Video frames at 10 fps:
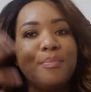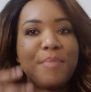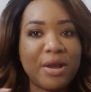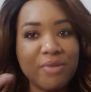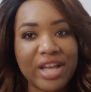
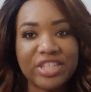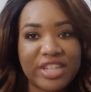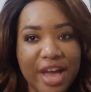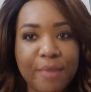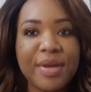my
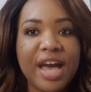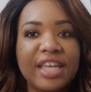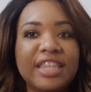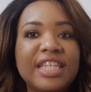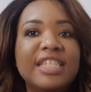rationale
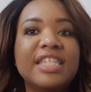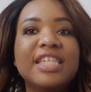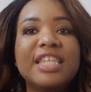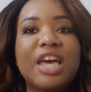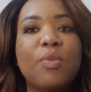behind this
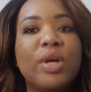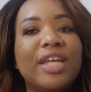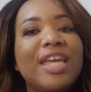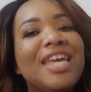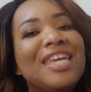is I want
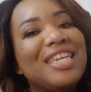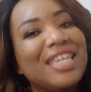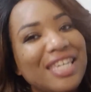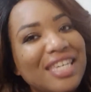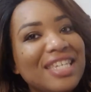to
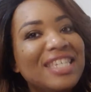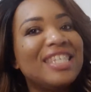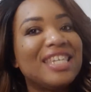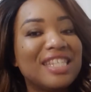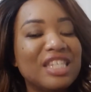ease
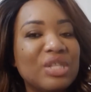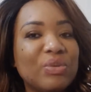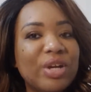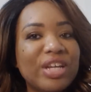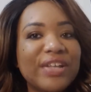into the
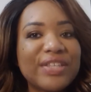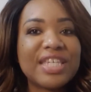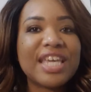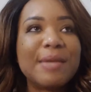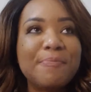workouts
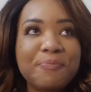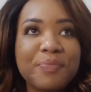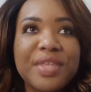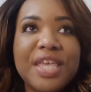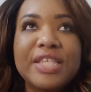again.
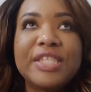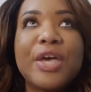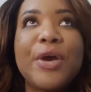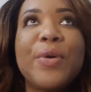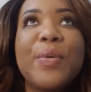So
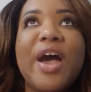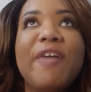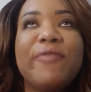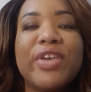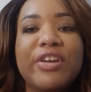I
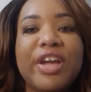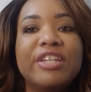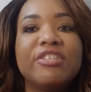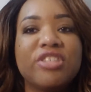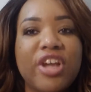figure I
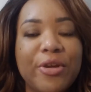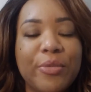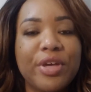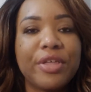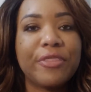can start
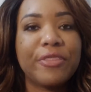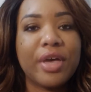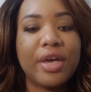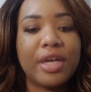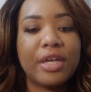with
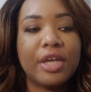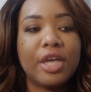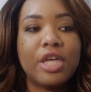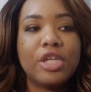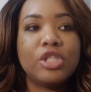uh,
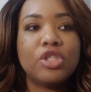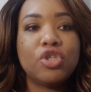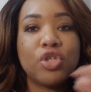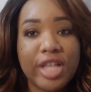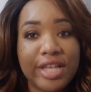
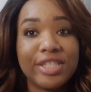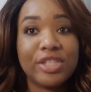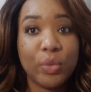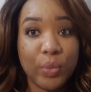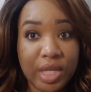two classes
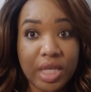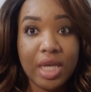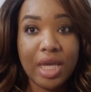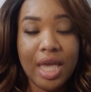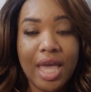a week,
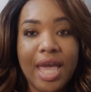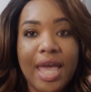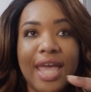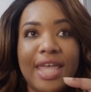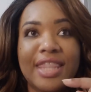
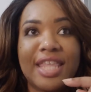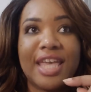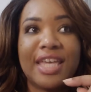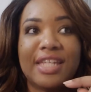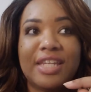and
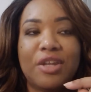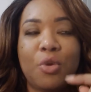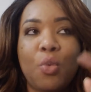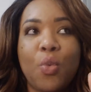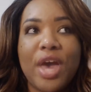then
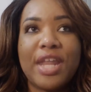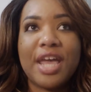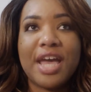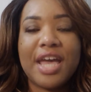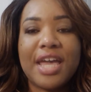when
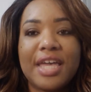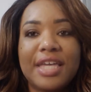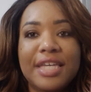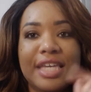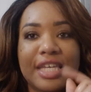I
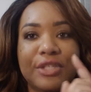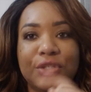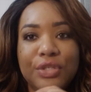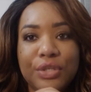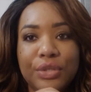get
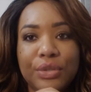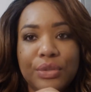to